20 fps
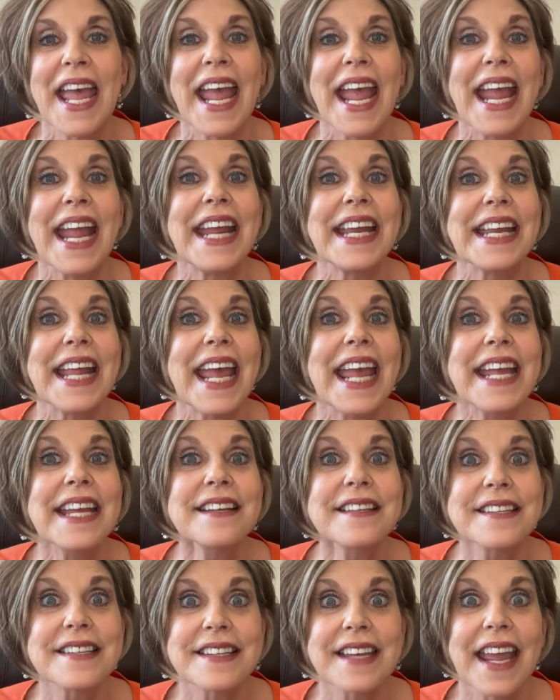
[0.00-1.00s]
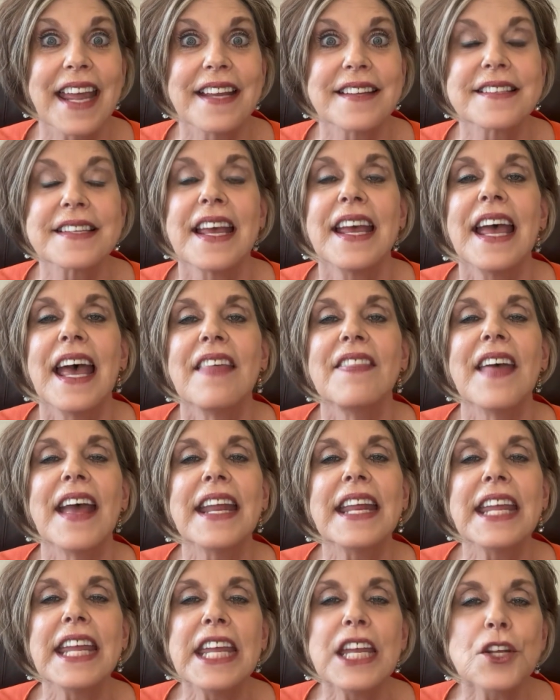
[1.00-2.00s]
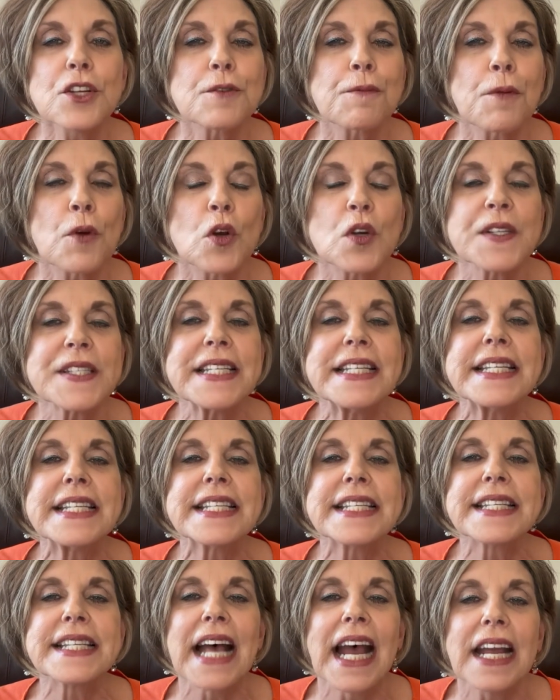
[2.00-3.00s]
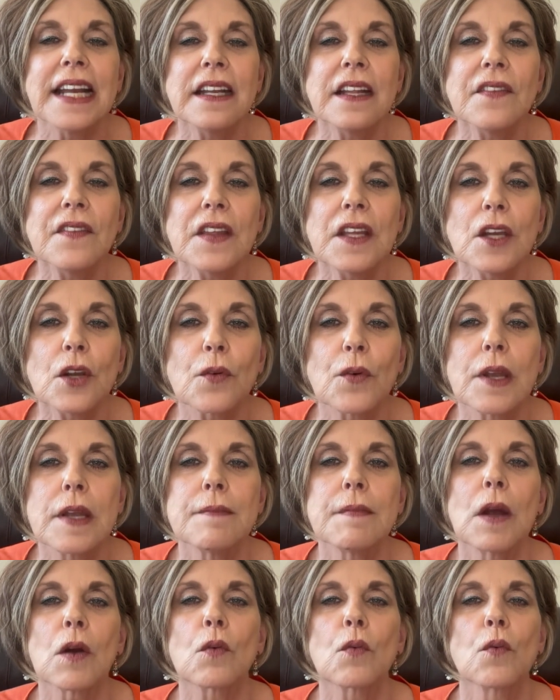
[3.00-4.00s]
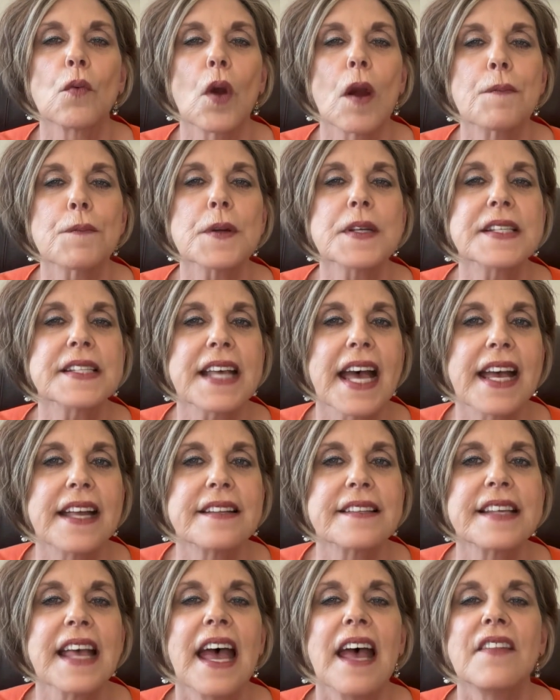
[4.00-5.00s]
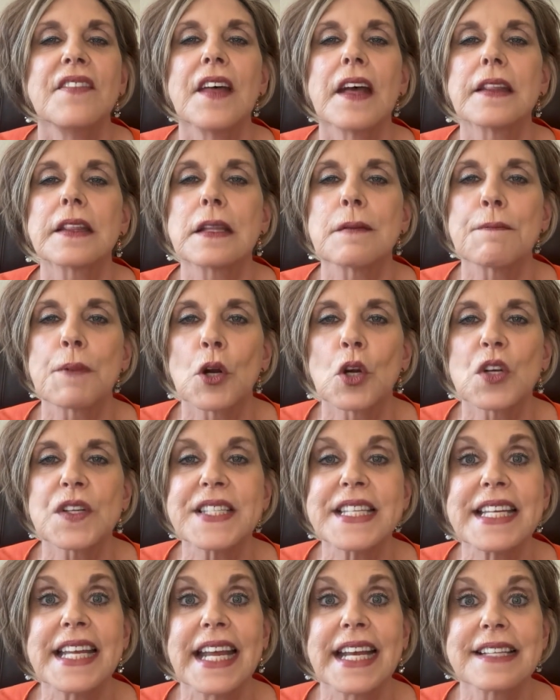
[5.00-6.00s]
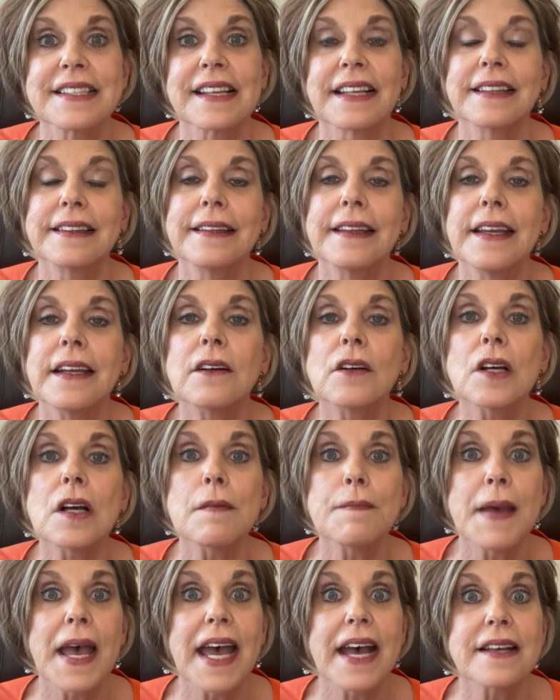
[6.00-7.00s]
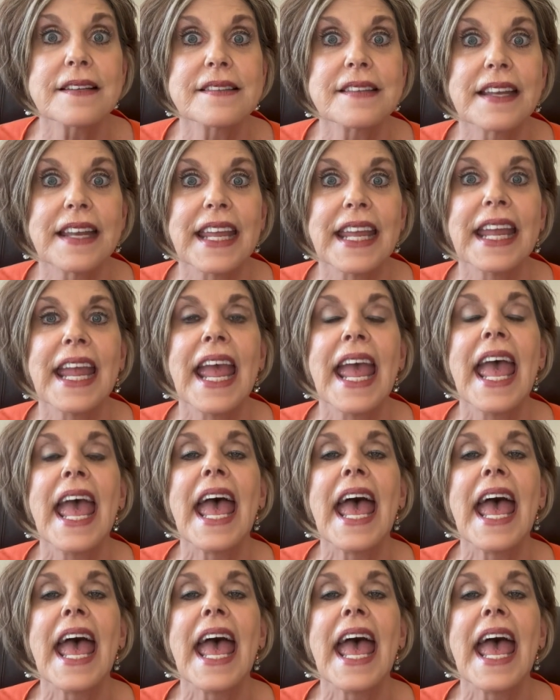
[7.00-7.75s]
8A states that each person signing the agreement represents that the person has a legal capacity